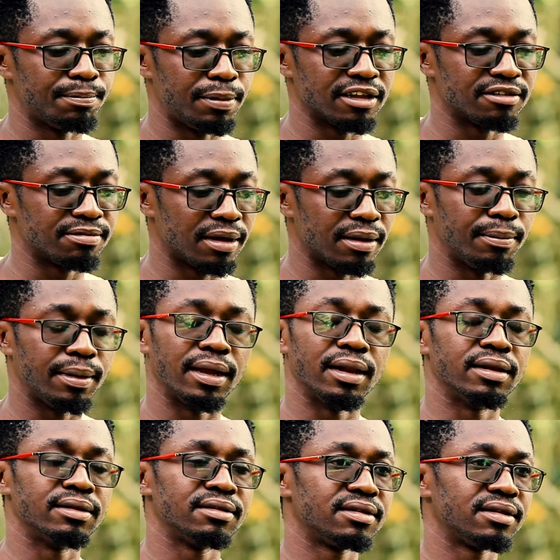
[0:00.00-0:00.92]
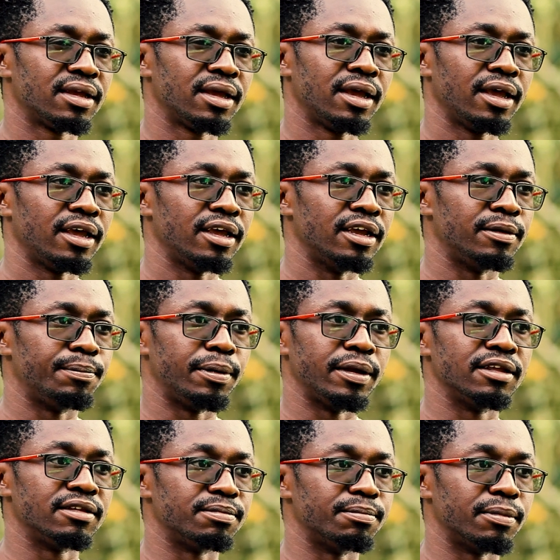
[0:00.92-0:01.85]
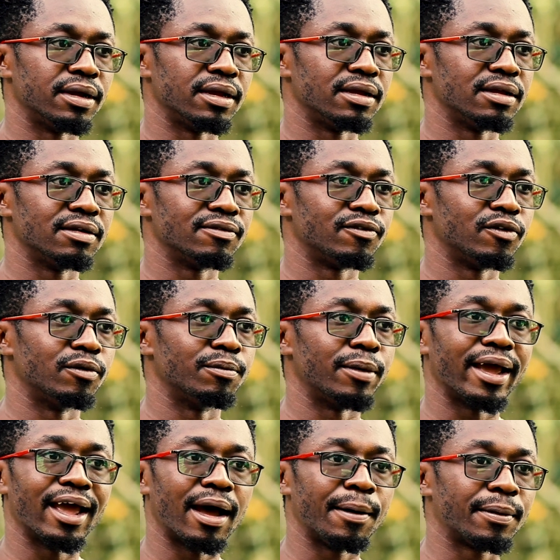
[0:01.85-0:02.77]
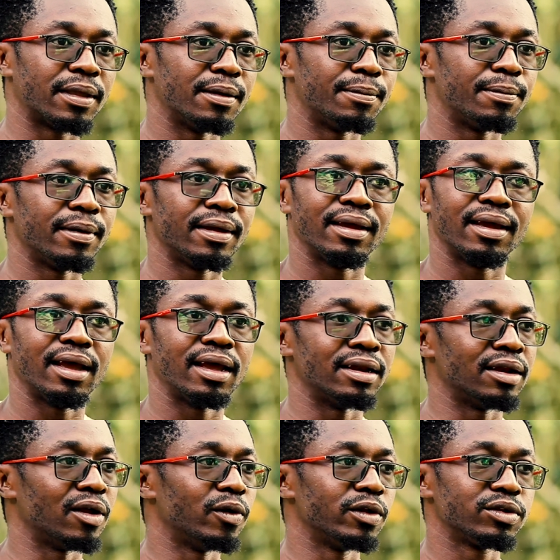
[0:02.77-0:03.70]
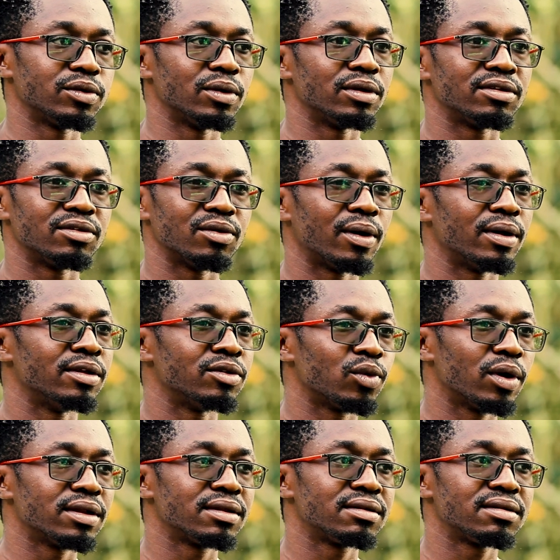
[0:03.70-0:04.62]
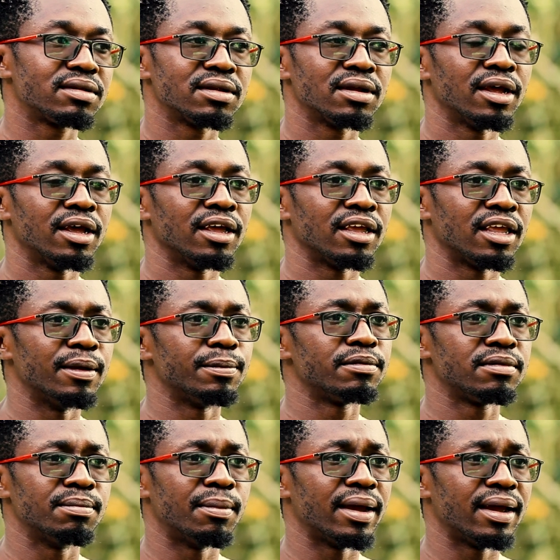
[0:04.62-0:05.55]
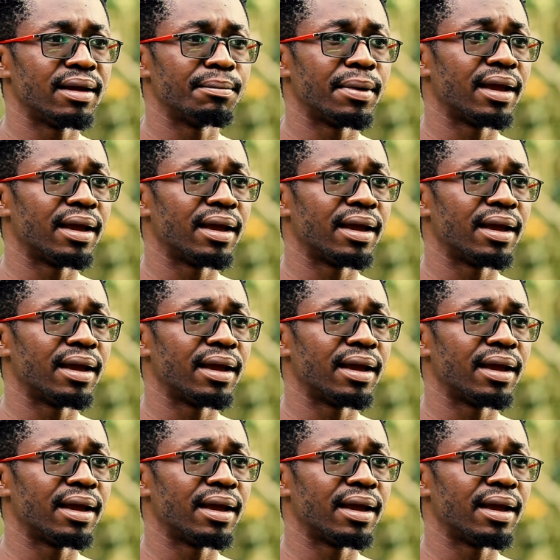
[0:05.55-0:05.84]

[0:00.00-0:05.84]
pays my bills, it pays for my upkeep and also it's what keeps my